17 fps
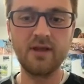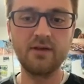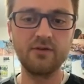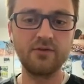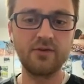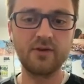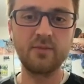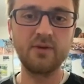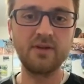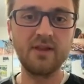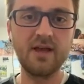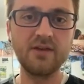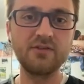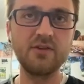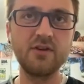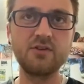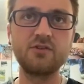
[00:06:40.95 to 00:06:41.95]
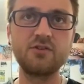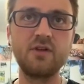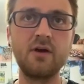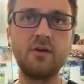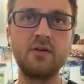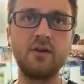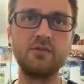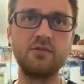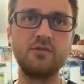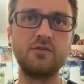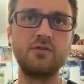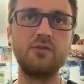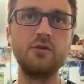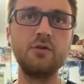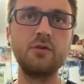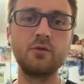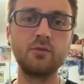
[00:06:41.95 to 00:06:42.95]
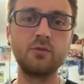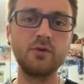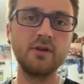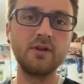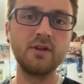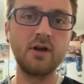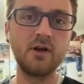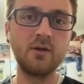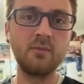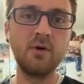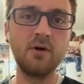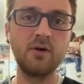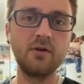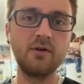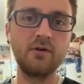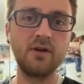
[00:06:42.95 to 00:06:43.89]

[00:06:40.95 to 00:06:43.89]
It was like my last session out, and I was doing a really long moto,